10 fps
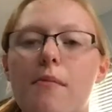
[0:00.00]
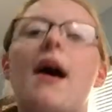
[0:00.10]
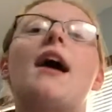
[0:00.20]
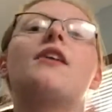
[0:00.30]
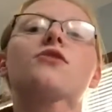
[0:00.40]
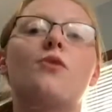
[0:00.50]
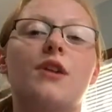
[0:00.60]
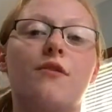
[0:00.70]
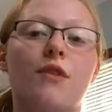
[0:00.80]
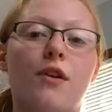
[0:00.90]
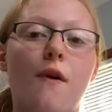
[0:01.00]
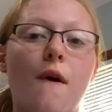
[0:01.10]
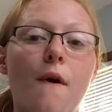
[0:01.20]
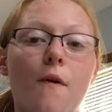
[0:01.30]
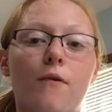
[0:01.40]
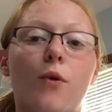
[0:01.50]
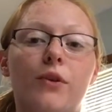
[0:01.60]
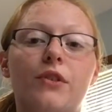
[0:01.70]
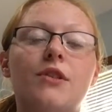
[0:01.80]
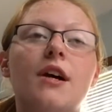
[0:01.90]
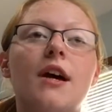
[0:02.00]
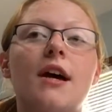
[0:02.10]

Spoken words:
bags or different folders.